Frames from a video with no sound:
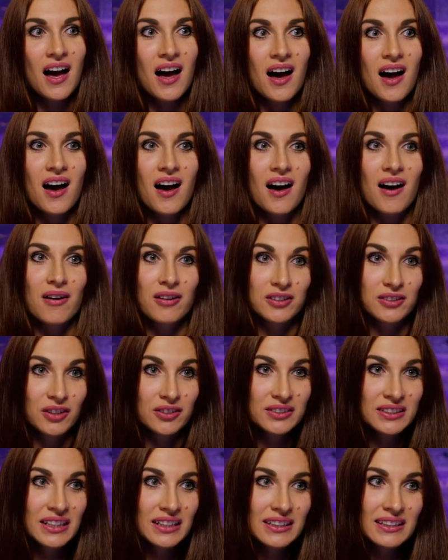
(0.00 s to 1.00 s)
Uh,
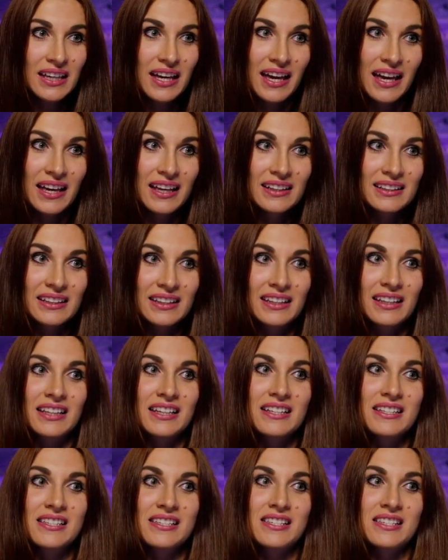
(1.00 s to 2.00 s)
.NET 8
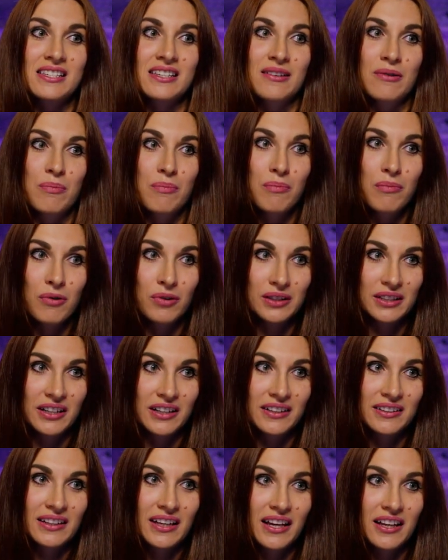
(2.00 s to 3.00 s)
is
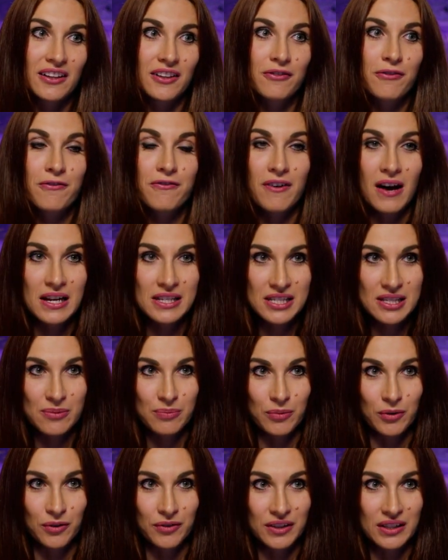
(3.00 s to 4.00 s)
modern and fast
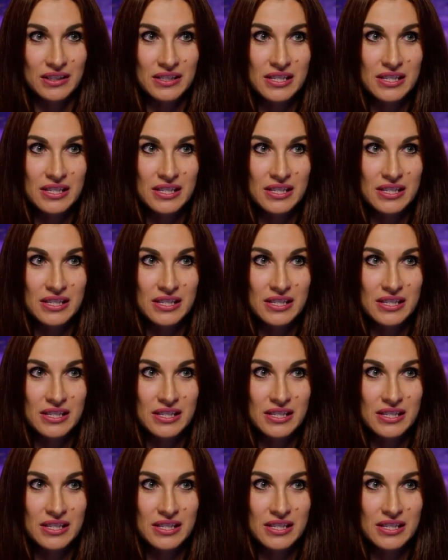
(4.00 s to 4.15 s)
moving.